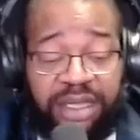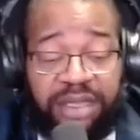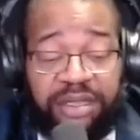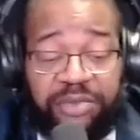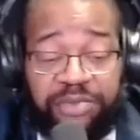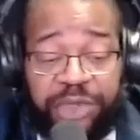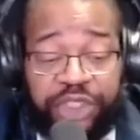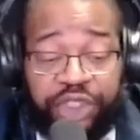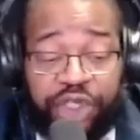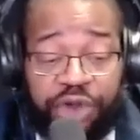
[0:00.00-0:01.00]

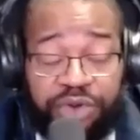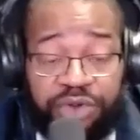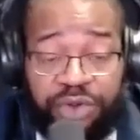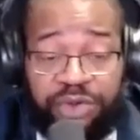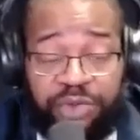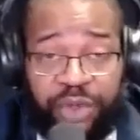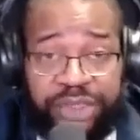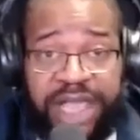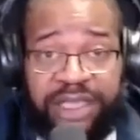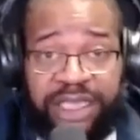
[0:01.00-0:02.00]
maternal
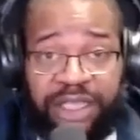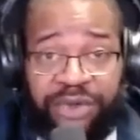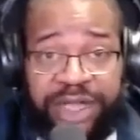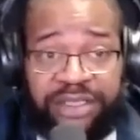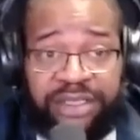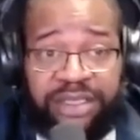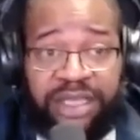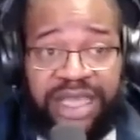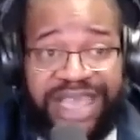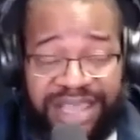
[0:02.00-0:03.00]
mortality rates
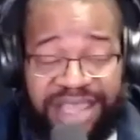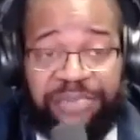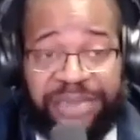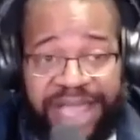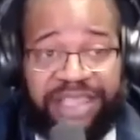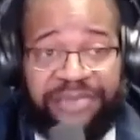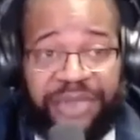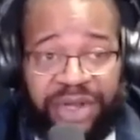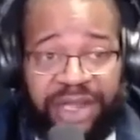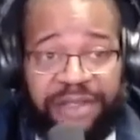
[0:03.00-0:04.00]
in the Black
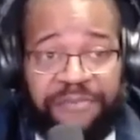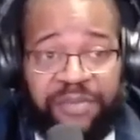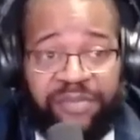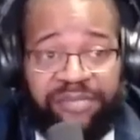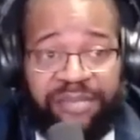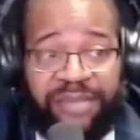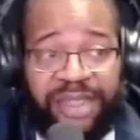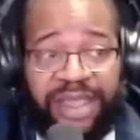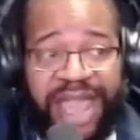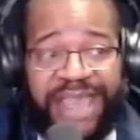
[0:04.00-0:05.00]
community,
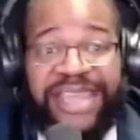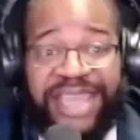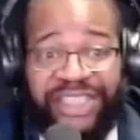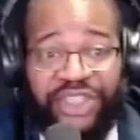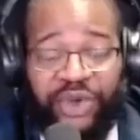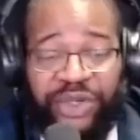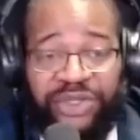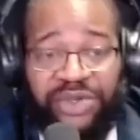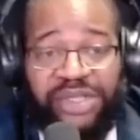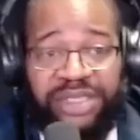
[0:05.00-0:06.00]
I think it's
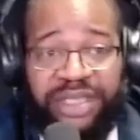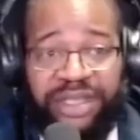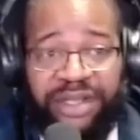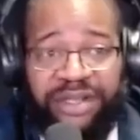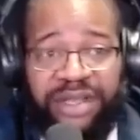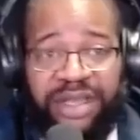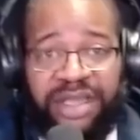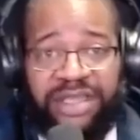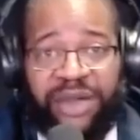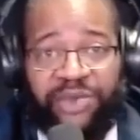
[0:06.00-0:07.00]
crystal clear
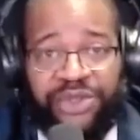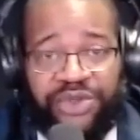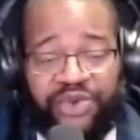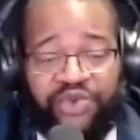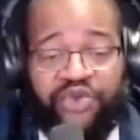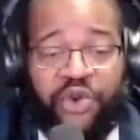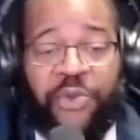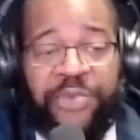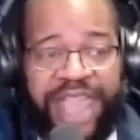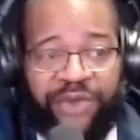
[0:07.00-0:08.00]
that when you roll
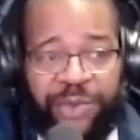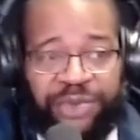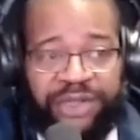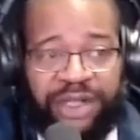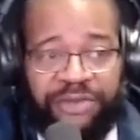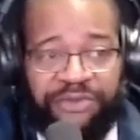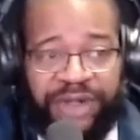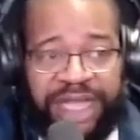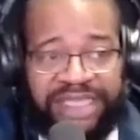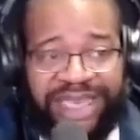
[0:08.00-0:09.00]
back reproductive
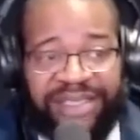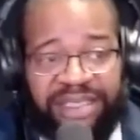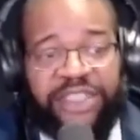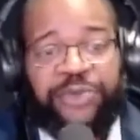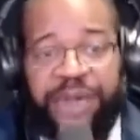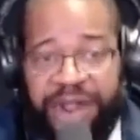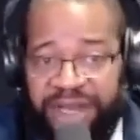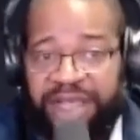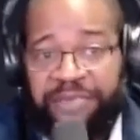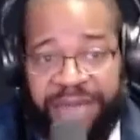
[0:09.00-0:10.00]
rights, it has a disparate
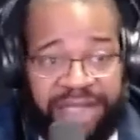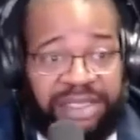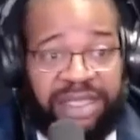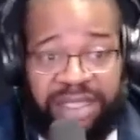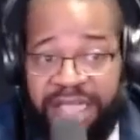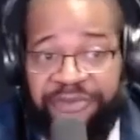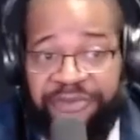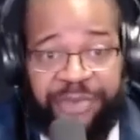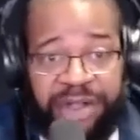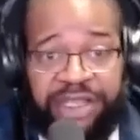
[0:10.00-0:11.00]
impact in the African
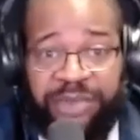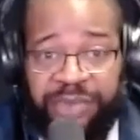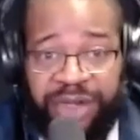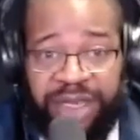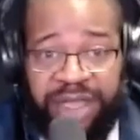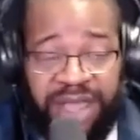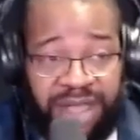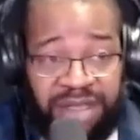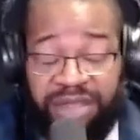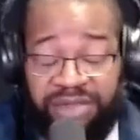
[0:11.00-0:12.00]
American community.
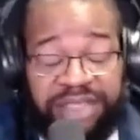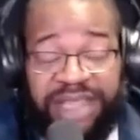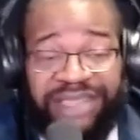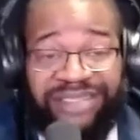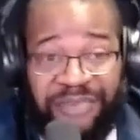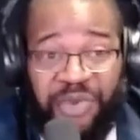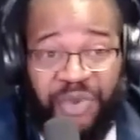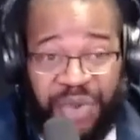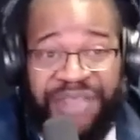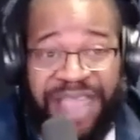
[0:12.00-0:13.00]
That's something
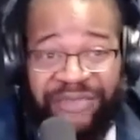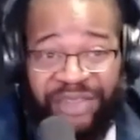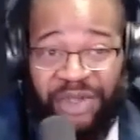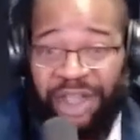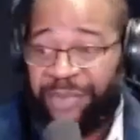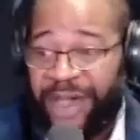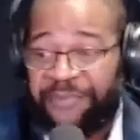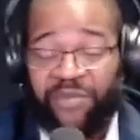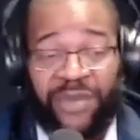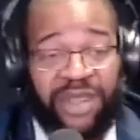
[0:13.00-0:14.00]
we have to talk about.
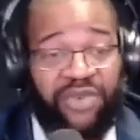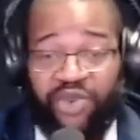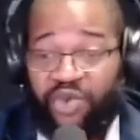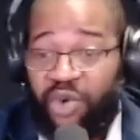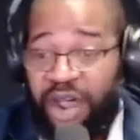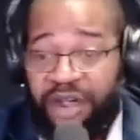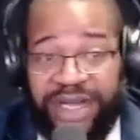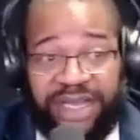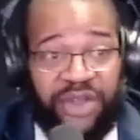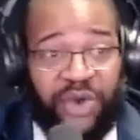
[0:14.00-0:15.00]
You
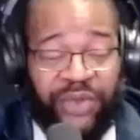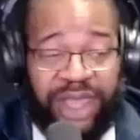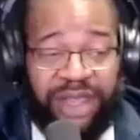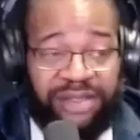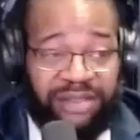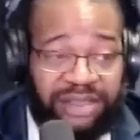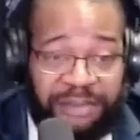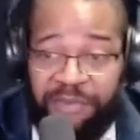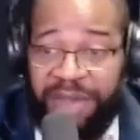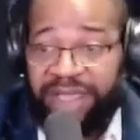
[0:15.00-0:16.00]
already know that in some
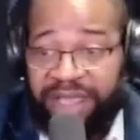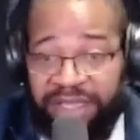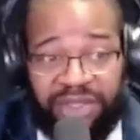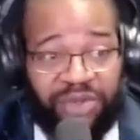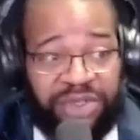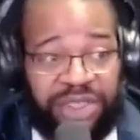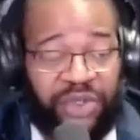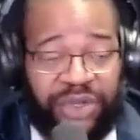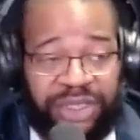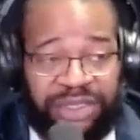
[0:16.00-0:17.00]
of my guest hosting
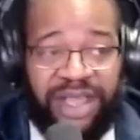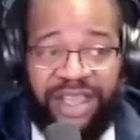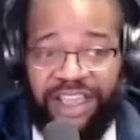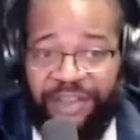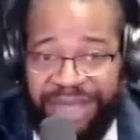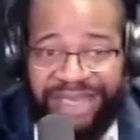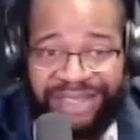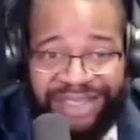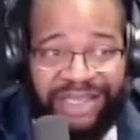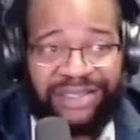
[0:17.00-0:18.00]
duties, I've been in
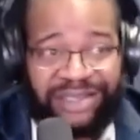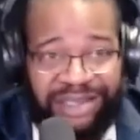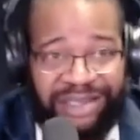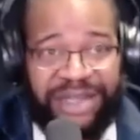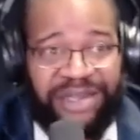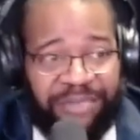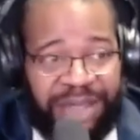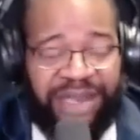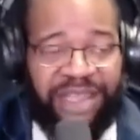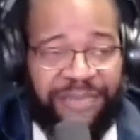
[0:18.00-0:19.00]
discussion and been
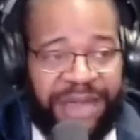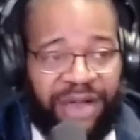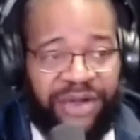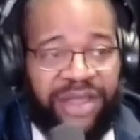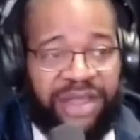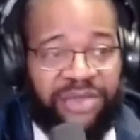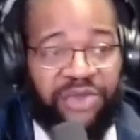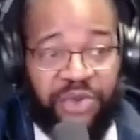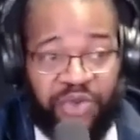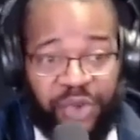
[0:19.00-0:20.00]
debating about
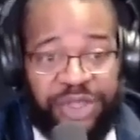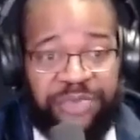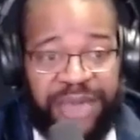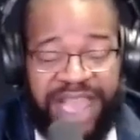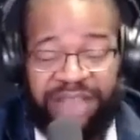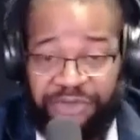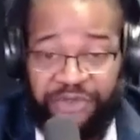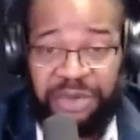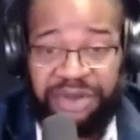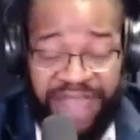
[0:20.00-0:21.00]
the rolling back of
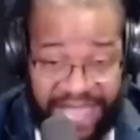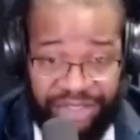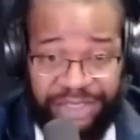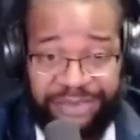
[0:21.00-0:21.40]
affirmative action.